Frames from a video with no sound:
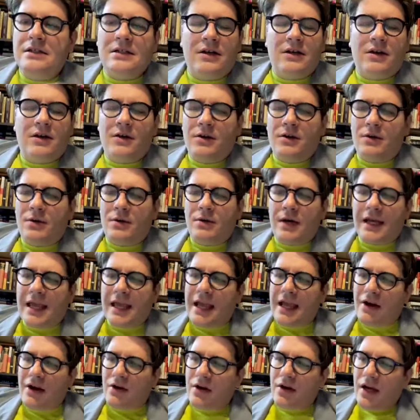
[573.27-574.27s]
oh, I
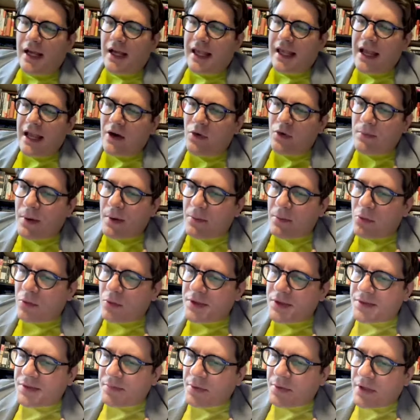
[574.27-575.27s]
can't I can't remember
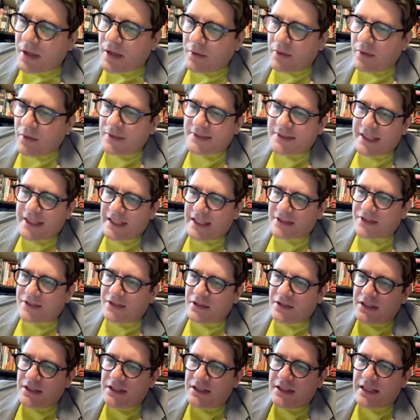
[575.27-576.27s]
which book it was
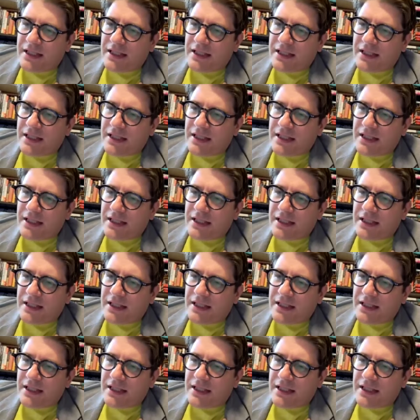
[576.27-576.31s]
actually.